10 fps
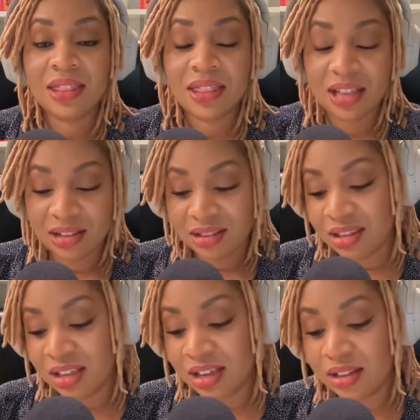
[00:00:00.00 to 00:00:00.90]
the
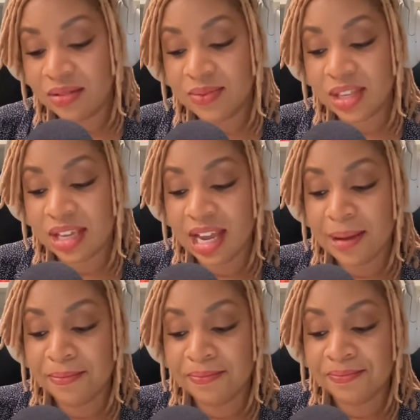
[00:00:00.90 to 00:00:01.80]
the the
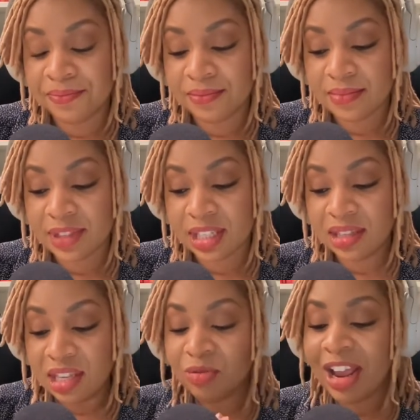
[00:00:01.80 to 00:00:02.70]
um
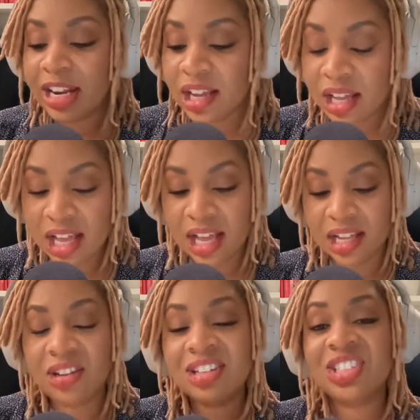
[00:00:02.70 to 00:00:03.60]
the greater uh,
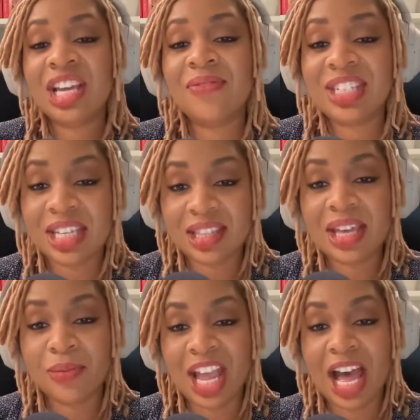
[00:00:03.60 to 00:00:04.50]
longevity
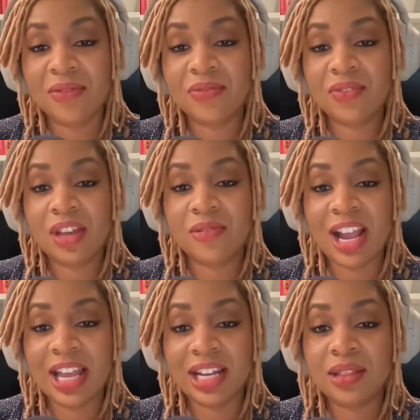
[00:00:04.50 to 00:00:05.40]
that we have
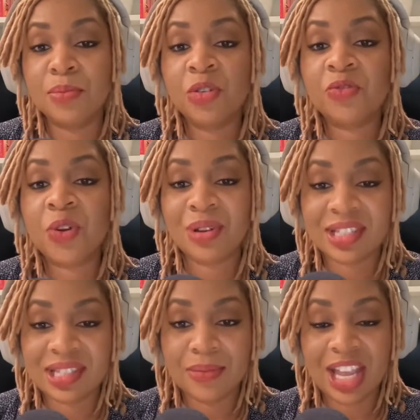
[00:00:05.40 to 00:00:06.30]
right and the more
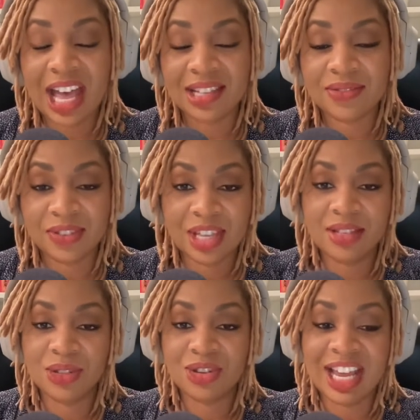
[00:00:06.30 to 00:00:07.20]
focus that we have uh,
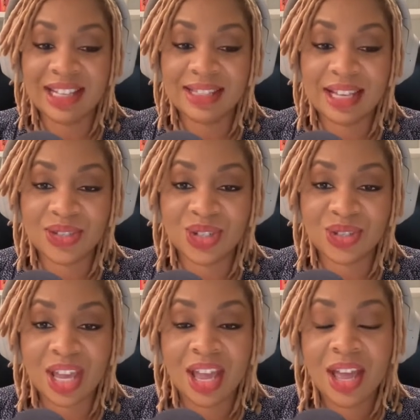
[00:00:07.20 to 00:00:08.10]
as good
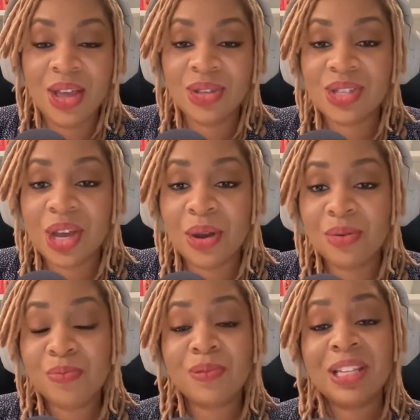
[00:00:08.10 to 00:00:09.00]
ancestors
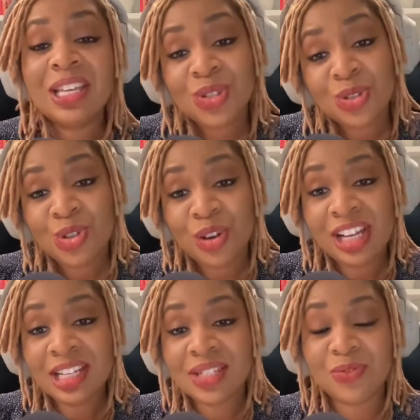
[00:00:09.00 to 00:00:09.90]
so please do
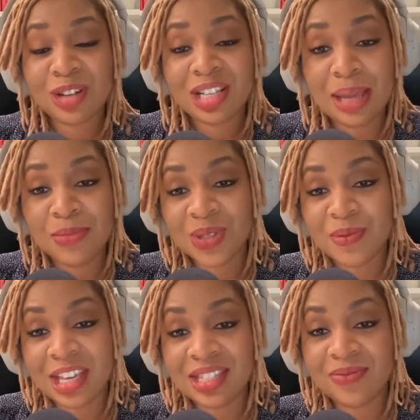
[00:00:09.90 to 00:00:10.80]
join us for claim your
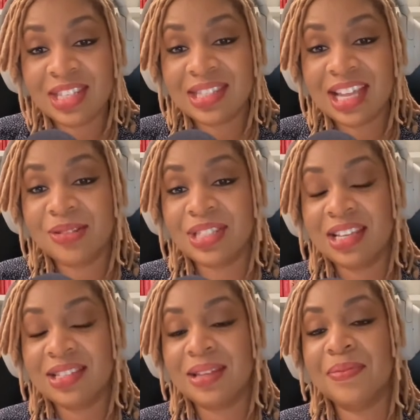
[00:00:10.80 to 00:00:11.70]
space if this sounds
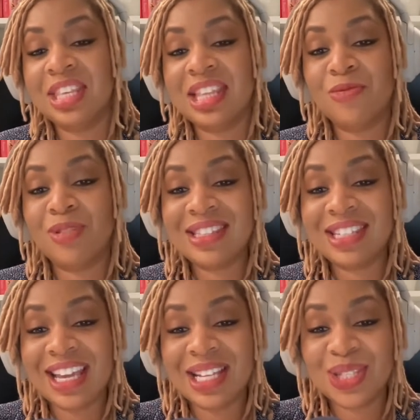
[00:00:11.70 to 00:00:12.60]
like something that
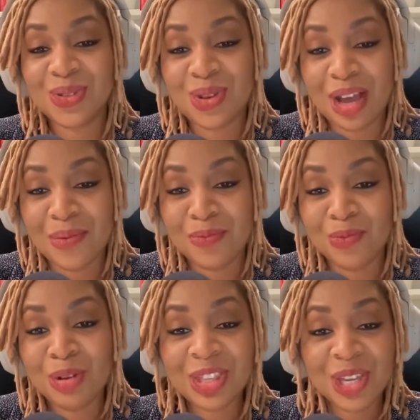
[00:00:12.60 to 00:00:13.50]
resonates um,
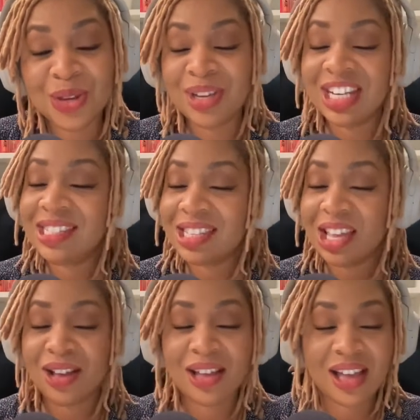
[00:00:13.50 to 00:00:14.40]
with you it is
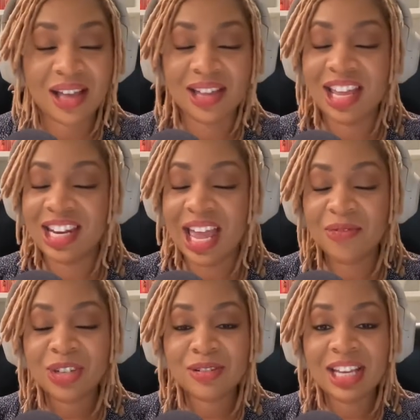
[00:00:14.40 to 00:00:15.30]
a, uh, an
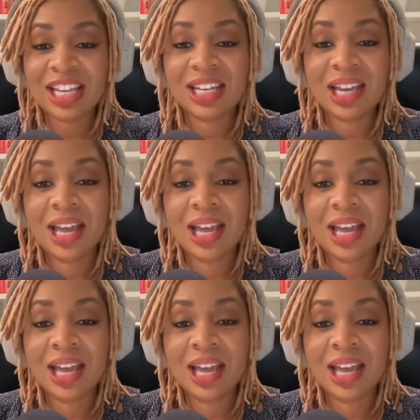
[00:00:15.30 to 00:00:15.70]
evergreen